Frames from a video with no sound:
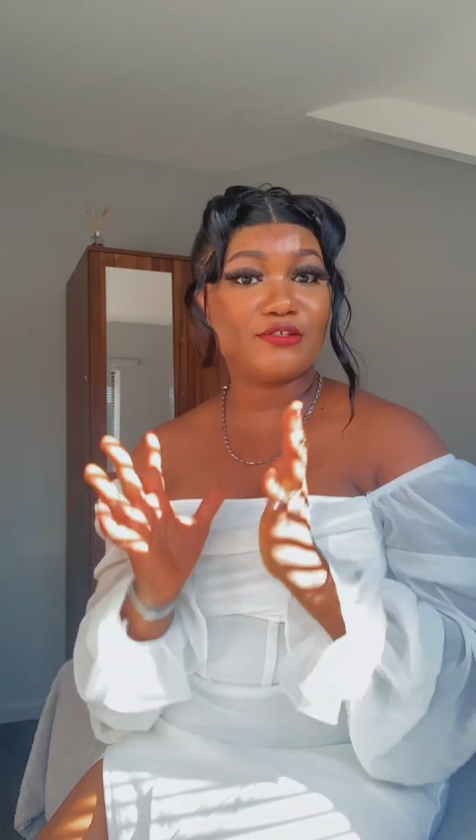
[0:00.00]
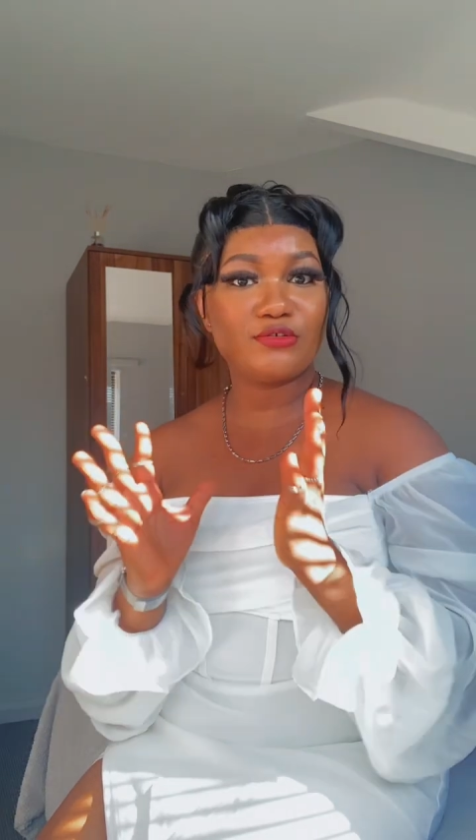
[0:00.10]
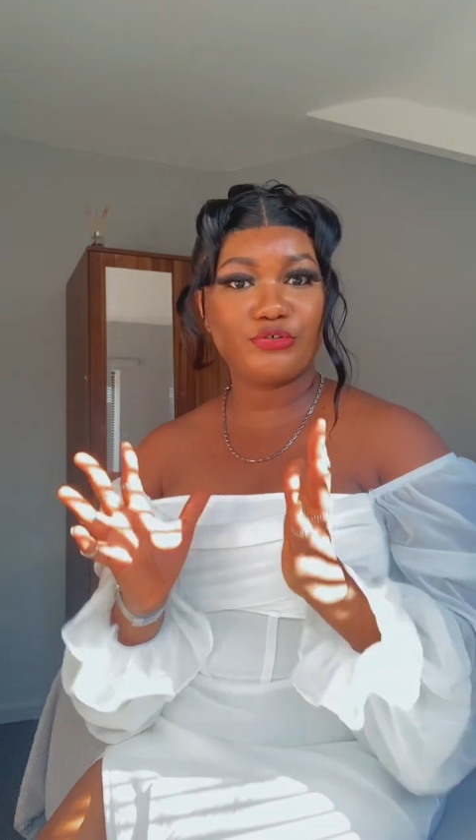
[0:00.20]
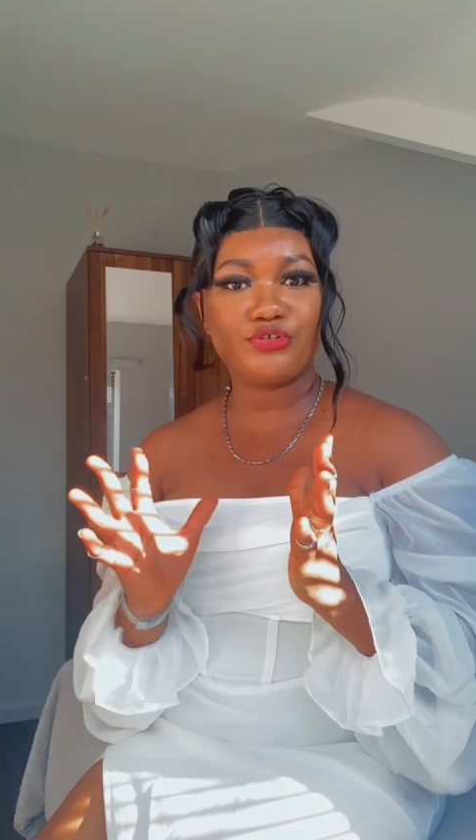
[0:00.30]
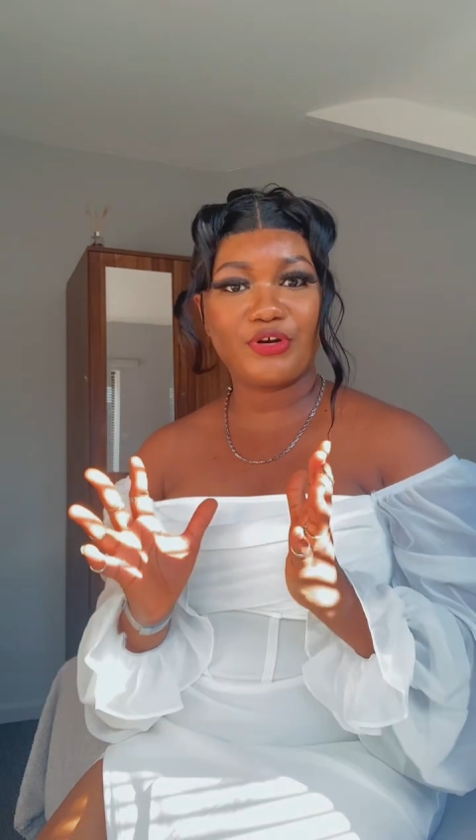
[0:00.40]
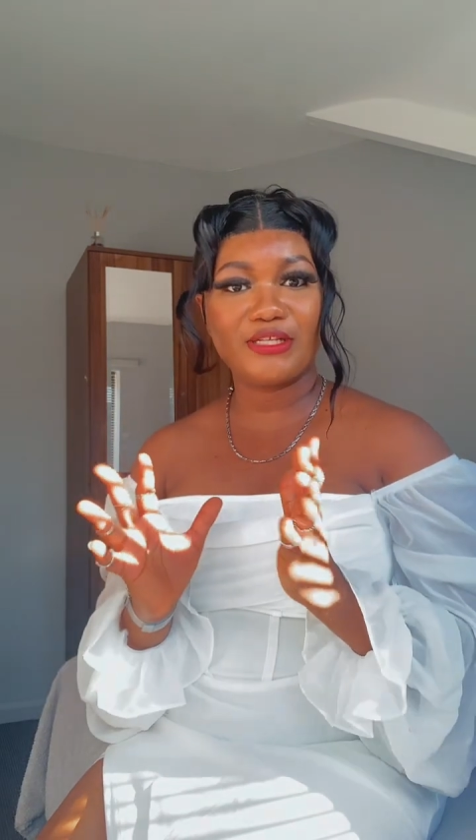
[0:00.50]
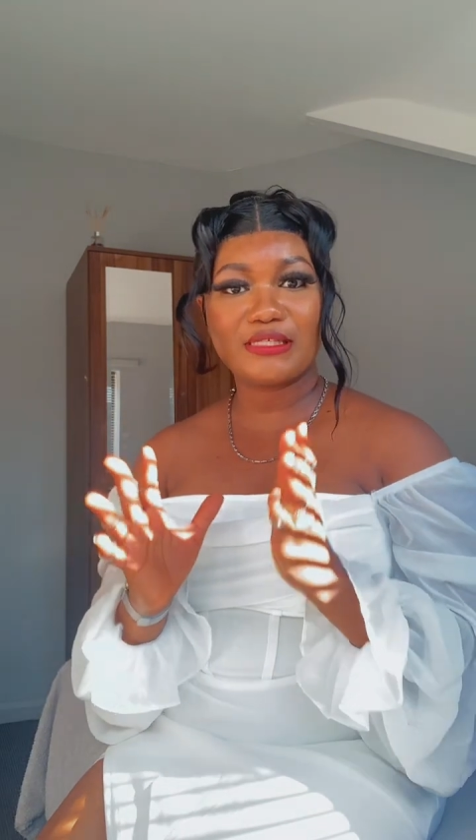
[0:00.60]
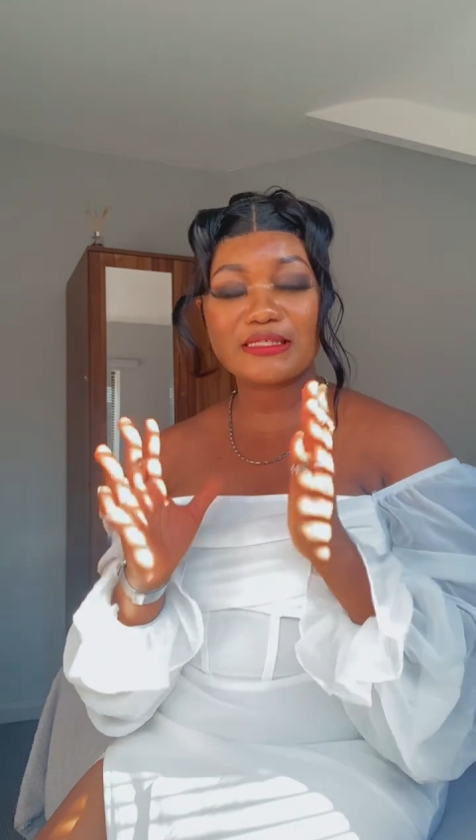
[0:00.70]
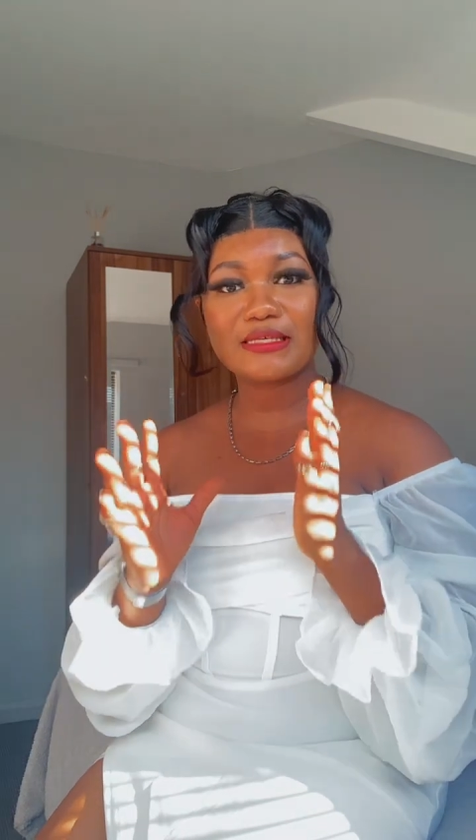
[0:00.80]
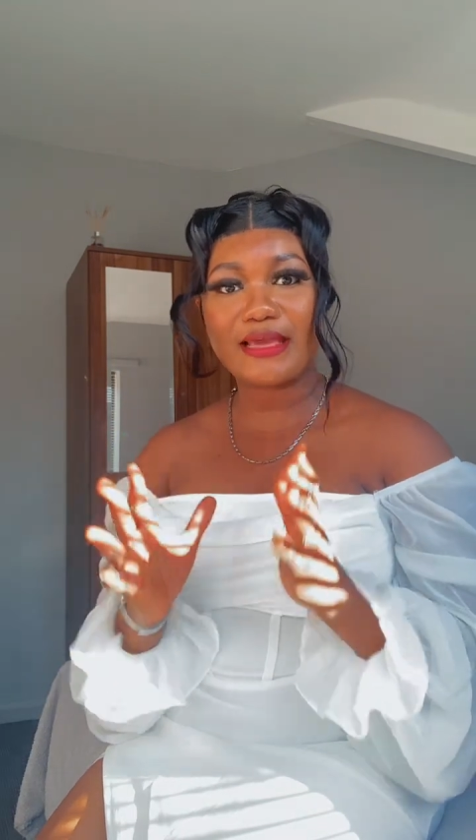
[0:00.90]

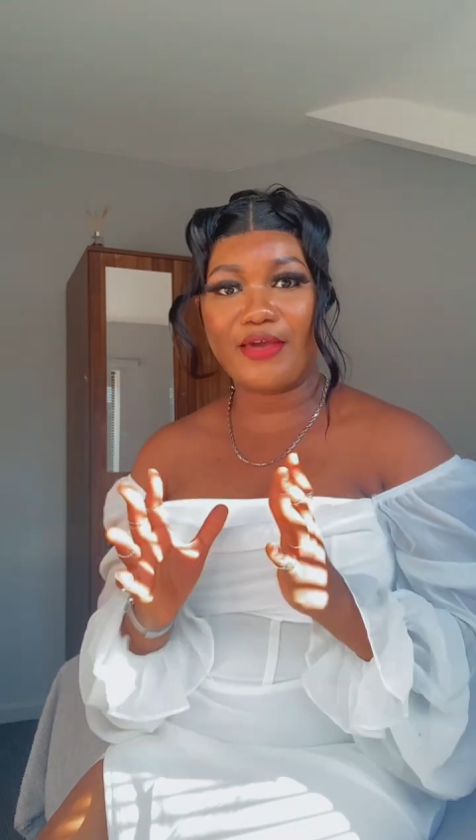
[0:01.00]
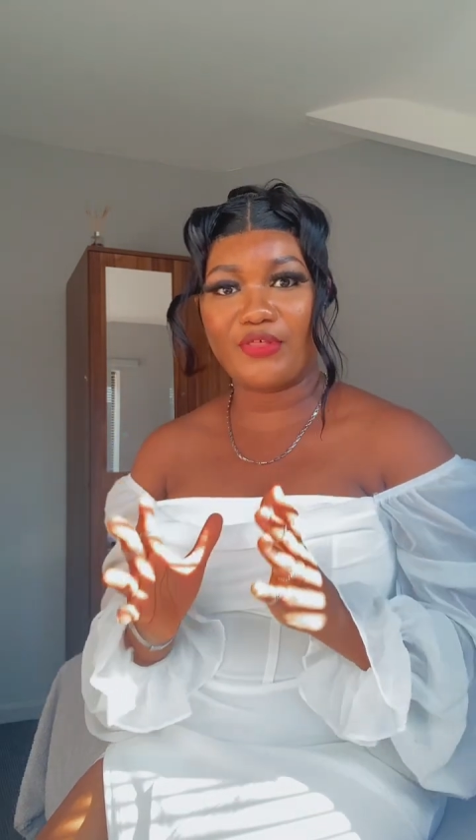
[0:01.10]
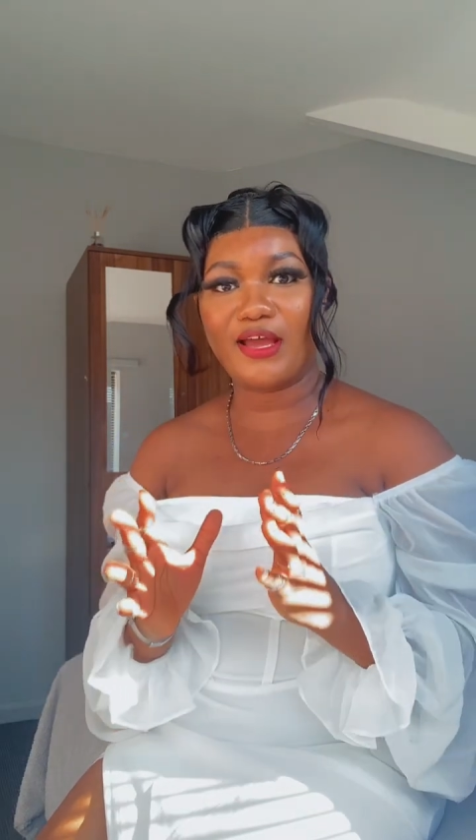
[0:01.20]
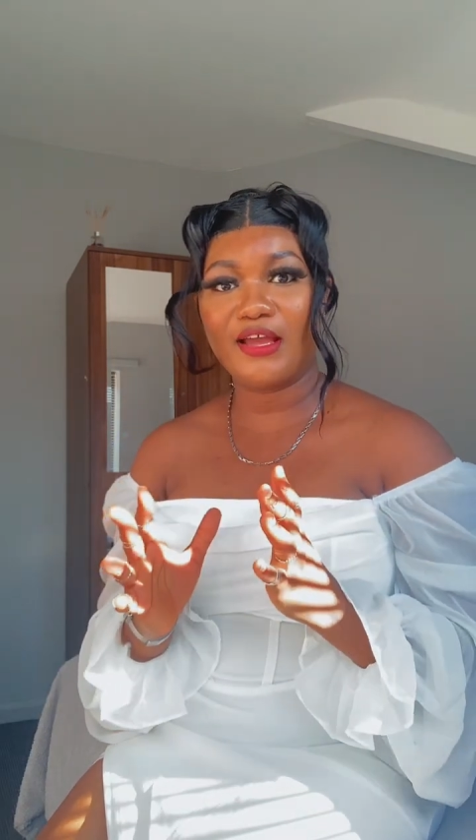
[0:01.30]
nutrients together.